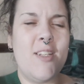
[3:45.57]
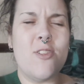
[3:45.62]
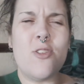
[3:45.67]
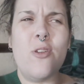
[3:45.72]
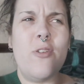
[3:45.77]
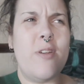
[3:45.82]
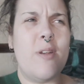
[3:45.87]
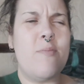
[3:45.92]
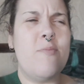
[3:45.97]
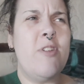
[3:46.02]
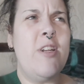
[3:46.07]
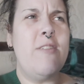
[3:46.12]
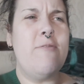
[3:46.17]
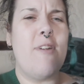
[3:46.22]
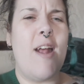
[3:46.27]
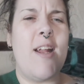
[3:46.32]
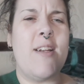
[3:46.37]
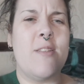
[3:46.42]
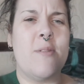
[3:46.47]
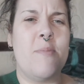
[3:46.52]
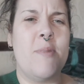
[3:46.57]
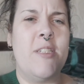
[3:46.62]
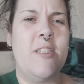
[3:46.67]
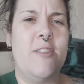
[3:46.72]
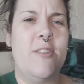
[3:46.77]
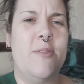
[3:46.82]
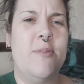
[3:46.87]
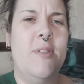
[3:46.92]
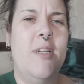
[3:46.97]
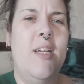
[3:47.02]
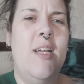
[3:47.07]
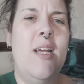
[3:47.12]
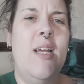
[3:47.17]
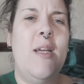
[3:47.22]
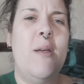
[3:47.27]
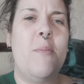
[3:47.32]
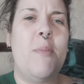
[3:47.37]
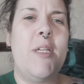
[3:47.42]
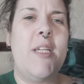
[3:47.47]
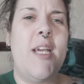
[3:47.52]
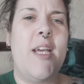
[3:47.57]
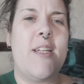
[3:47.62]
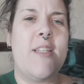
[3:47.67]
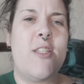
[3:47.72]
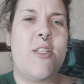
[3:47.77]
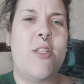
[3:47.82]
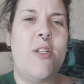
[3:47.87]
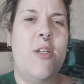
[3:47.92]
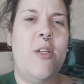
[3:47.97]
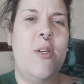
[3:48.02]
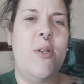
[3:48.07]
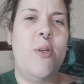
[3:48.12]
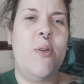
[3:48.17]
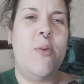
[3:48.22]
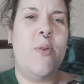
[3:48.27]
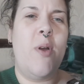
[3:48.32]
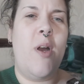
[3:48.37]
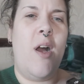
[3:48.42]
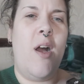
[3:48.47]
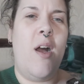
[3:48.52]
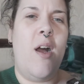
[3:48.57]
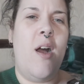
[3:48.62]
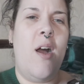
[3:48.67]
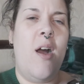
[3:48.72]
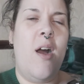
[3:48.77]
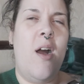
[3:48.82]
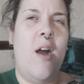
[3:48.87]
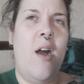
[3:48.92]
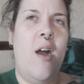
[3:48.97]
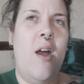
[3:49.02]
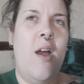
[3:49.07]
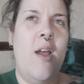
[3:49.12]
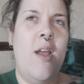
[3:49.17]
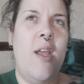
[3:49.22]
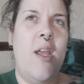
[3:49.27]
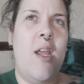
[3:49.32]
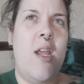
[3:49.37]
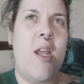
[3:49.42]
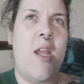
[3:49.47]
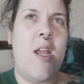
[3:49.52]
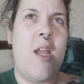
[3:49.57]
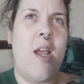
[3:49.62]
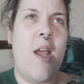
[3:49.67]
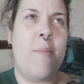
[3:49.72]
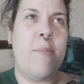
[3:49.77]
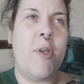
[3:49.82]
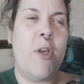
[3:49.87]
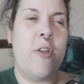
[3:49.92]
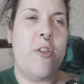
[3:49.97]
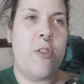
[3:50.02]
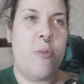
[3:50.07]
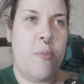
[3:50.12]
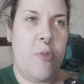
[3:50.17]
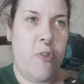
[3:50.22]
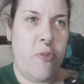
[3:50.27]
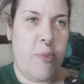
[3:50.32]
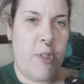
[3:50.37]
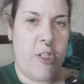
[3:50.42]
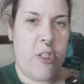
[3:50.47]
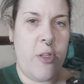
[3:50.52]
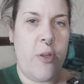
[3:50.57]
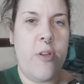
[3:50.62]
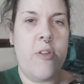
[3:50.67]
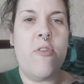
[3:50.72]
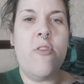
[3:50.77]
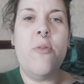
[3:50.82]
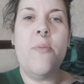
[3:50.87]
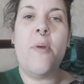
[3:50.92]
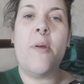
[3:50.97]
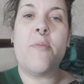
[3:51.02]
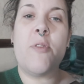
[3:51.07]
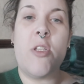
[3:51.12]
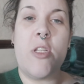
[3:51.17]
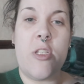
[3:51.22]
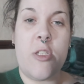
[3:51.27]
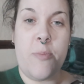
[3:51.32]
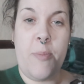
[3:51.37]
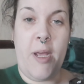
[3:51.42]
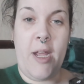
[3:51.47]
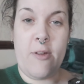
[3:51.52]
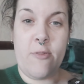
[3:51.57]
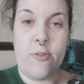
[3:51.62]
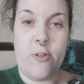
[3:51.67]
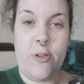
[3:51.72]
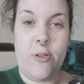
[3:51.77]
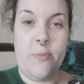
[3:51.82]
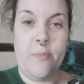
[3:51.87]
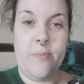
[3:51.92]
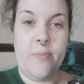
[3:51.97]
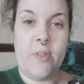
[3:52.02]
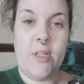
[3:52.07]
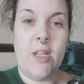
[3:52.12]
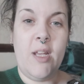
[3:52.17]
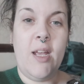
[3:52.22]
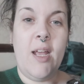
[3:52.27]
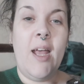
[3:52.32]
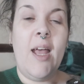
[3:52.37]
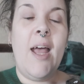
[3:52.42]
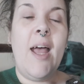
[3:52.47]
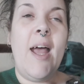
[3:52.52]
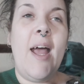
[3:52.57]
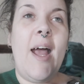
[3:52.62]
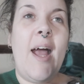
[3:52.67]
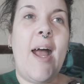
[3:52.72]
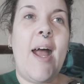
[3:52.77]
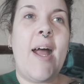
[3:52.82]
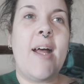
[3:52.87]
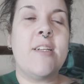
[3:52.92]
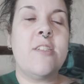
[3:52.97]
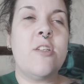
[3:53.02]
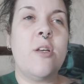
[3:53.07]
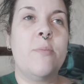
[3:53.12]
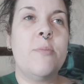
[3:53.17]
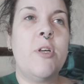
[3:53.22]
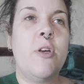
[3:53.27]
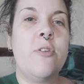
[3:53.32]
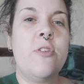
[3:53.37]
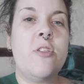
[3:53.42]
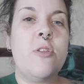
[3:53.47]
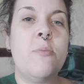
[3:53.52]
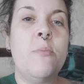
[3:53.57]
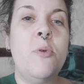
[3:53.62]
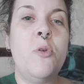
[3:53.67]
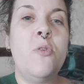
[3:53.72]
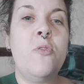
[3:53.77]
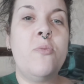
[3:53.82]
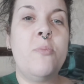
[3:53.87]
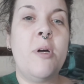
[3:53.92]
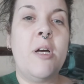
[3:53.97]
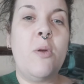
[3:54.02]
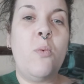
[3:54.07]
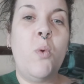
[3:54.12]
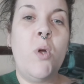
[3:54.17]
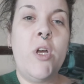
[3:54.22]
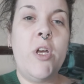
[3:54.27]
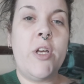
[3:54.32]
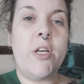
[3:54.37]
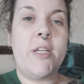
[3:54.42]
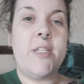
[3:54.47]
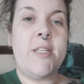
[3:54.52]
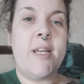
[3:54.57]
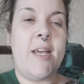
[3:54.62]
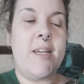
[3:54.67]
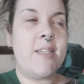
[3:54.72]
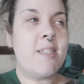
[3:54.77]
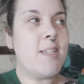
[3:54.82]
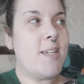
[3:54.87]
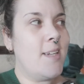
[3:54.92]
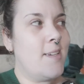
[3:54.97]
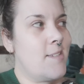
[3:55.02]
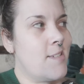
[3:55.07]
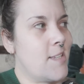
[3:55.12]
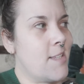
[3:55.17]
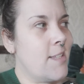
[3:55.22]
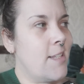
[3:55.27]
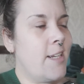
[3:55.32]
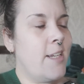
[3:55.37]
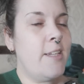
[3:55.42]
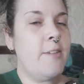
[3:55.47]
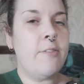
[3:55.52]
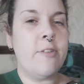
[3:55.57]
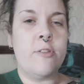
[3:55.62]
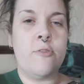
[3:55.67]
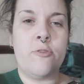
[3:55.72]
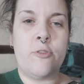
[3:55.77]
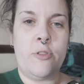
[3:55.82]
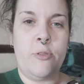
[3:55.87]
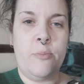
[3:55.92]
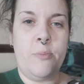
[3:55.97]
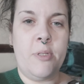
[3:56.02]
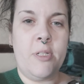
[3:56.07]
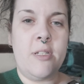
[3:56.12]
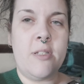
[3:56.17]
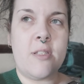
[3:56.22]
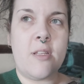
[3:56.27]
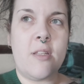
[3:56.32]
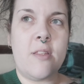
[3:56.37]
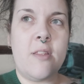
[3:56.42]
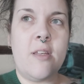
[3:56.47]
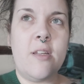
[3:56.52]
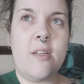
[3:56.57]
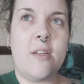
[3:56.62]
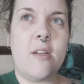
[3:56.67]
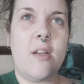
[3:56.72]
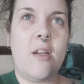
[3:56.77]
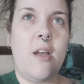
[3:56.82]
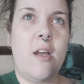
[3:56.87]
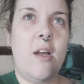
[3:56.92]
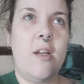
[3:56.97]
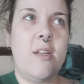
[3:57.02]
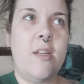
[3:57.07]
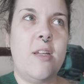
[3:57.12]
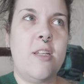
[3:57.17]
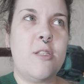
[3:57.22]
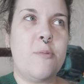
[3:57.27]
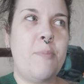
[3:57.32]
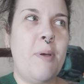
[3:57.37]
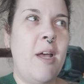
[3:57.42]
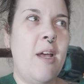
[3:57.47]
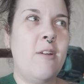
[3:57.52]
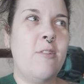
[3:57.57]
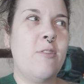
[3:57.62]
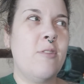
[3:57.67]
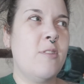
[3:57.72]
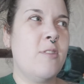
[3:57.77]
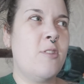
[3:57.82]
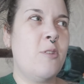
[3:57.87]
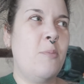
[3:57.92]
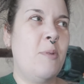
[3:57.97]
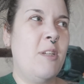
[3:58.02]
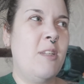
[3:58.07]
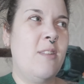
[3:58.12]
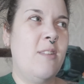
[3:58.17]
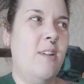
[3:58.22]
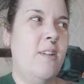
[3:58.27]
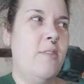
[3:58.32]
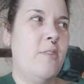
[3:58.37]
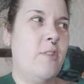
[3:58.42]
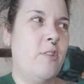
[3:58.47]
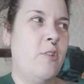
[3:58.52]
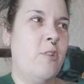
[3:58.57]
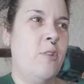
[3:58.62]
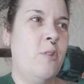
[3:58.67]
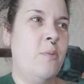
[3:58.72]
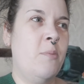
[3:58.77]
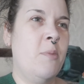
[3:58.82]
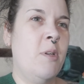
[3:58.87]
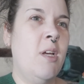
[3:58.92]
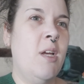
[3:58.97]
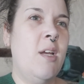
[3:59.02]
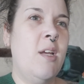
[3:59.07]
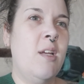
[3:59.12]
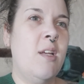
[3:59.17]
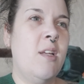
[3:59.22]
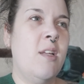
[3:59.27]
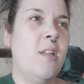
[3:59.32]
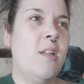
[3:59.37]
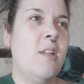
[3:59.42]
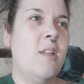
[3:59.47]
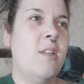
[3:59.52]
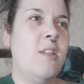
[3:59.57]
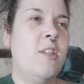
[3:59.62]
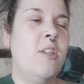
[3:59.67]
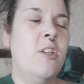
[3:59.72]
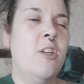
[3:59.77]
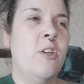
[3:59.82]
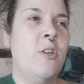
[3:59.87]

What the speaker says: Sorry, I'm really random, I know. But yeah, so I am going to move my sewing room up to the spare room, and I'm going to move my work desk into the living room, because I think it's better to be in the living room. You